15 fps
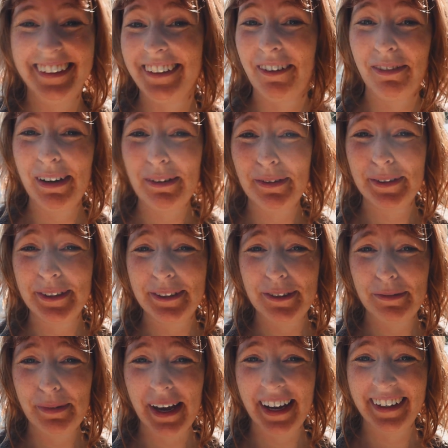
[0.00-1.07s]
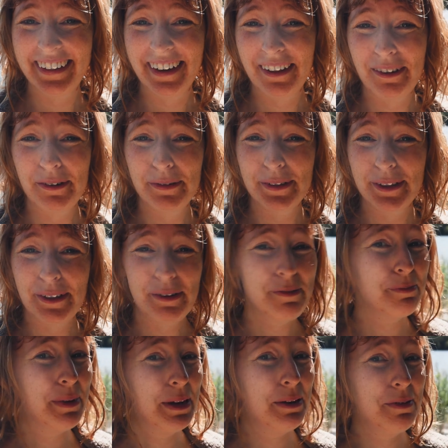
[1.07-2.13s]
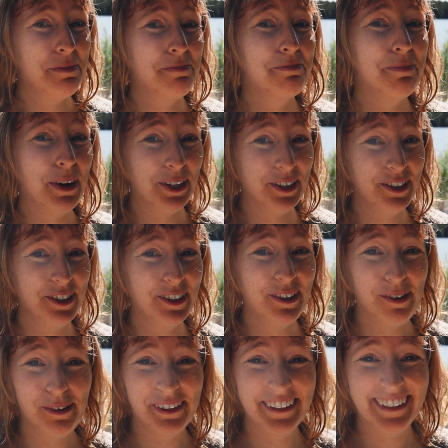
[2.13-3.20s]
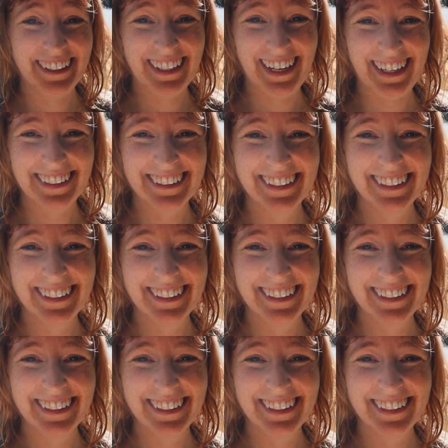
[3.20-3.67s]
That really wasn't too bad. I thought it was gonna be much colder than that.